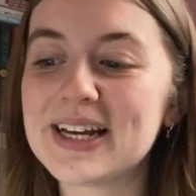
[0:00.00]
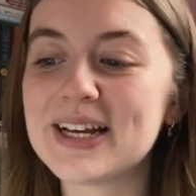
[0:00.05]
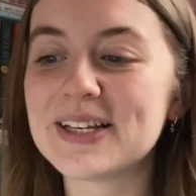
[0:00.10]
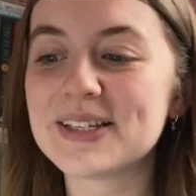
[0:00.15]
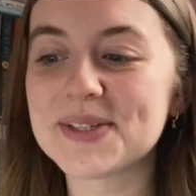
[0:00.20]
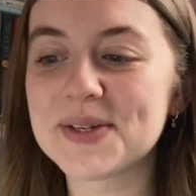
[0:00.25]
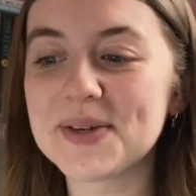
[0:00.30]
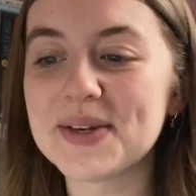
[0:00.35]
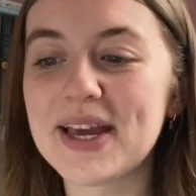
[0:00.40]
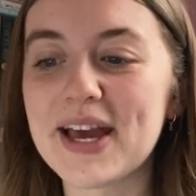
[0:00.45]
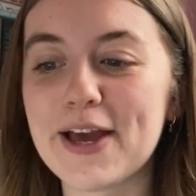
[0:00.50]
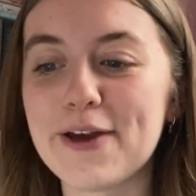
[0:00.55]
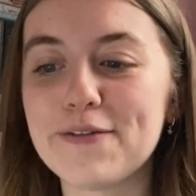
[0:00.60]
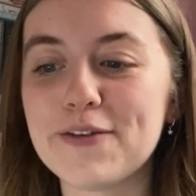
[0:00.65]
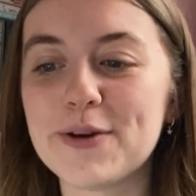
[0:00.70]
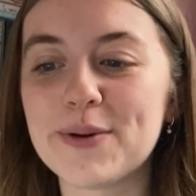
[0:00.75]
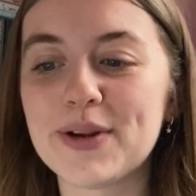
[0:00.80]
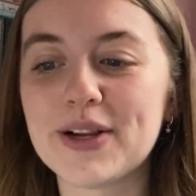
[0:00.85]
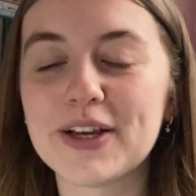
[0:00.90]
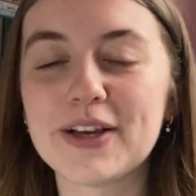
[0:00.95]
So yeah, if
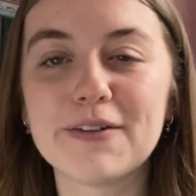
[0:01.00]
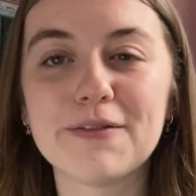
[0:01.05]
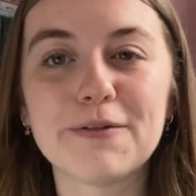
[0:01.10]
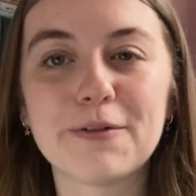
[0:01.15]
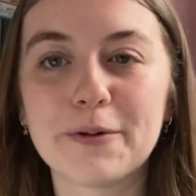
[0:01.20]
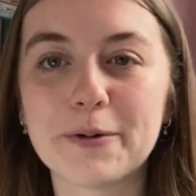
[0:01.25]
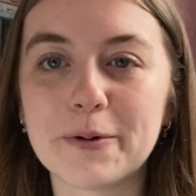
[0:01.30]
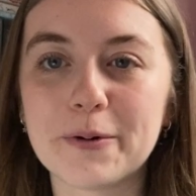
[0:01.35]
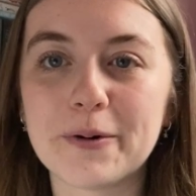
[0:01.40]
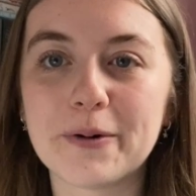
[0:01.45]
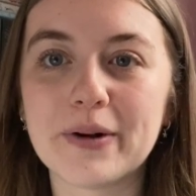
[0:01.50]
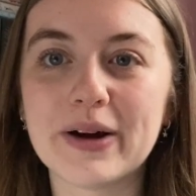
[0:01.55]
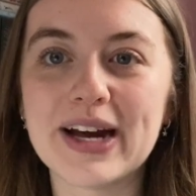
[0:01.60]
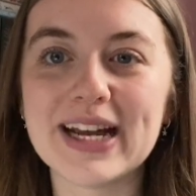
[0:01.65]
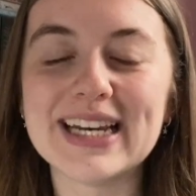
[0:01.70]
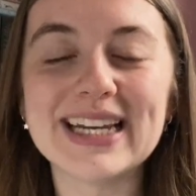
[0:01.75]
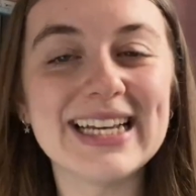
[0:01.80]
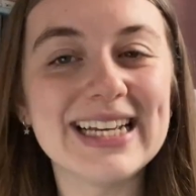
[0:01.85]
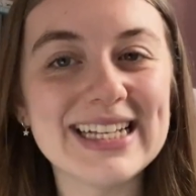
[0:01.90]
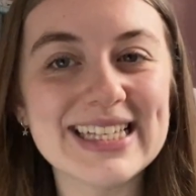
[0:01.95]
you're looking for
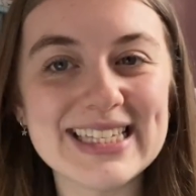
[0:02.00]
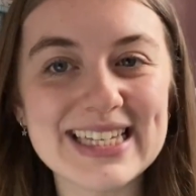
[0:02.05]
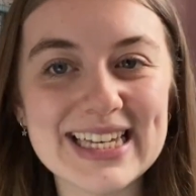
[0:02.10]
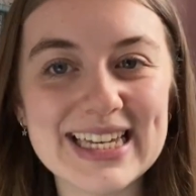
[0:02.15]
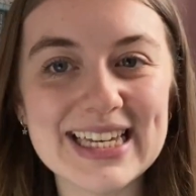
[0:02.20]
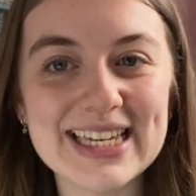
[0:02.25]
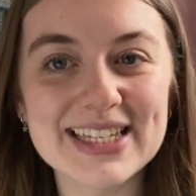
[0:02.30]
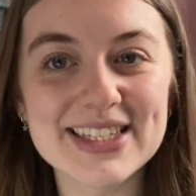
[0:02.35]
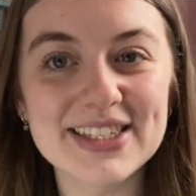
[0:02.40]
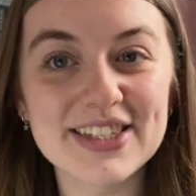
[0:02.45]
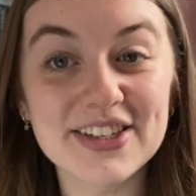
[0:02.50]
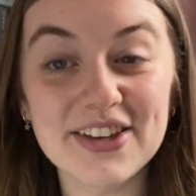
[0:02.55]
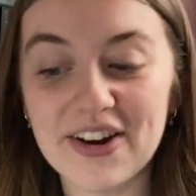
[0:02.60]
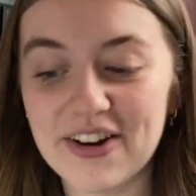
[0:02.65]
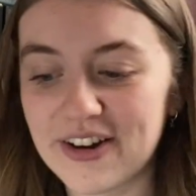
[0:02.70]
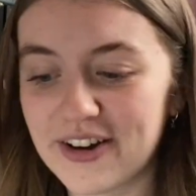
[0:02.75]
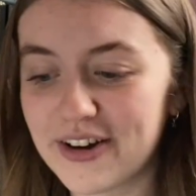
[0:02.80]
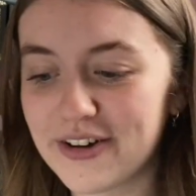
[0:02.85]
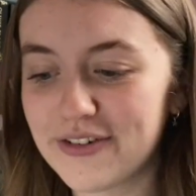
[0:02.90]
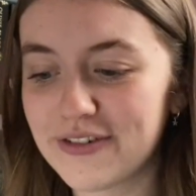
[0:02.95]
an easy
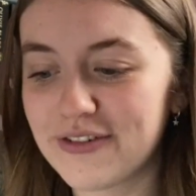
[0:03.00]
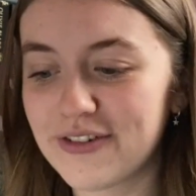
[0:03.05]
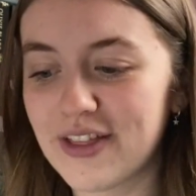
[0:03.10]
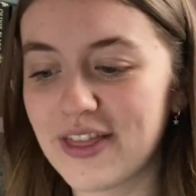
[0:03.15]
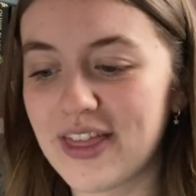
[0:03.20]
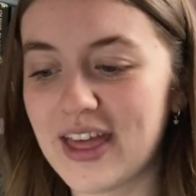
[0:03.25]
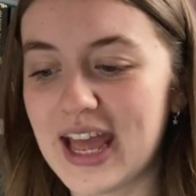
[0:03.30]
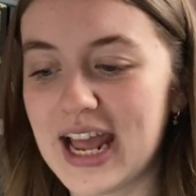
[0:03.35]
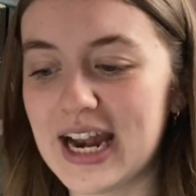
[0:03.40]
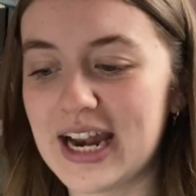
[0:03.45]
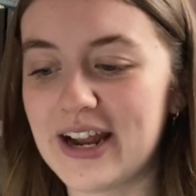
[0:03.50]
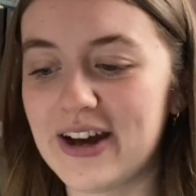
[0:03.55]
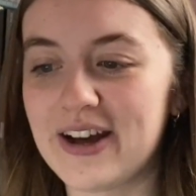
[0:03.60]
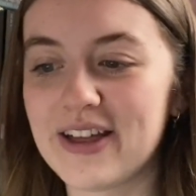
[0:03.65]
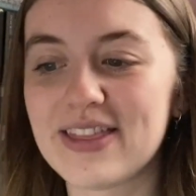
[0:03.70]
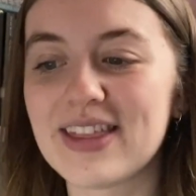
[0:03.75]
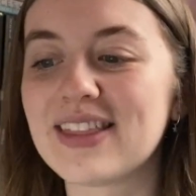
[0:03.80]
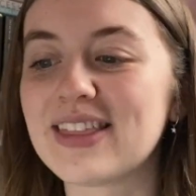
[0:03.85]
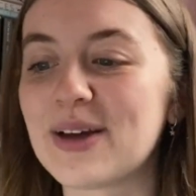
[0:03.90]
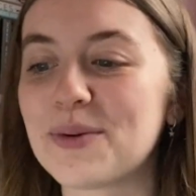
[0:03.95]
scarf then I
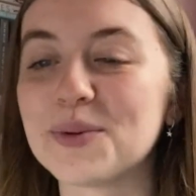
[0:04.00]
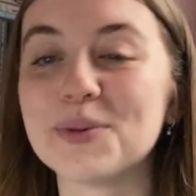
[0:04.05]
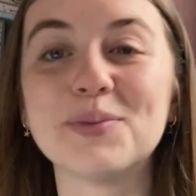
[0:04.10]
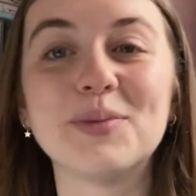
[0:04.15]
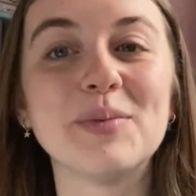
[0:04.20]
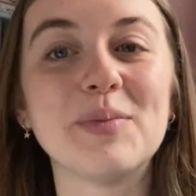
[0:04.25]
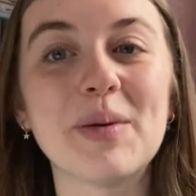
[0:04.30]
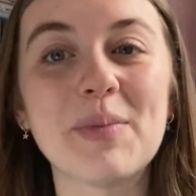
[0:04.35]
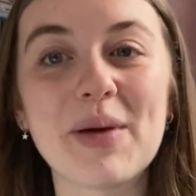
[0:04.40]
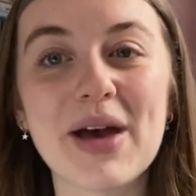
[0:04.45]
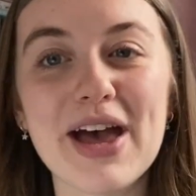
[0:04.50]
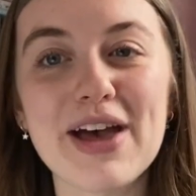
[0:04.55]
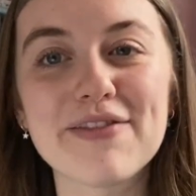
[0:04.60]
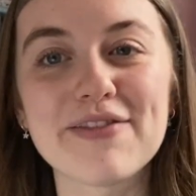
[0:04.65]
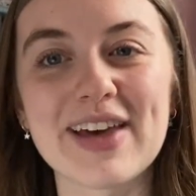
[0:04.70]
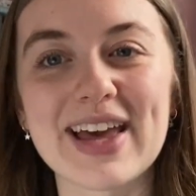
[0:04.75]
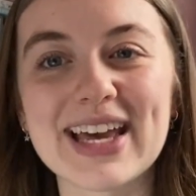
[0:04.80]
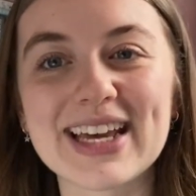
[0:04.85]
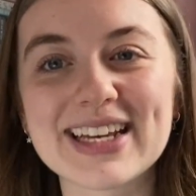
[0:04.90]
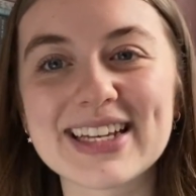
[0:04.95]
think that one would be
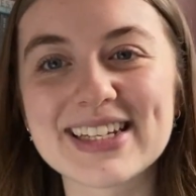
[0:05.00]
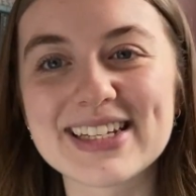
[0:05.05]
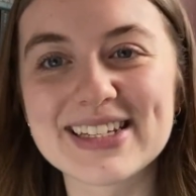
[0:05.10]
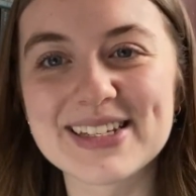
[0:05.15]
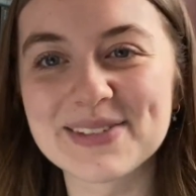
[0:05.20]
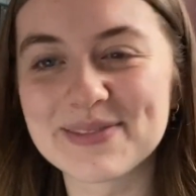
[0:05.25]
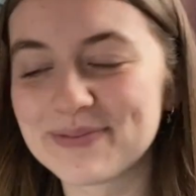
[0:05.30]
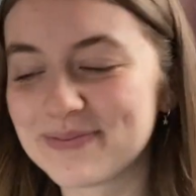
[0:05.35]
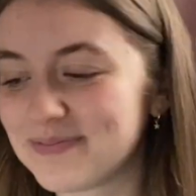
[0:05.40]
perfect.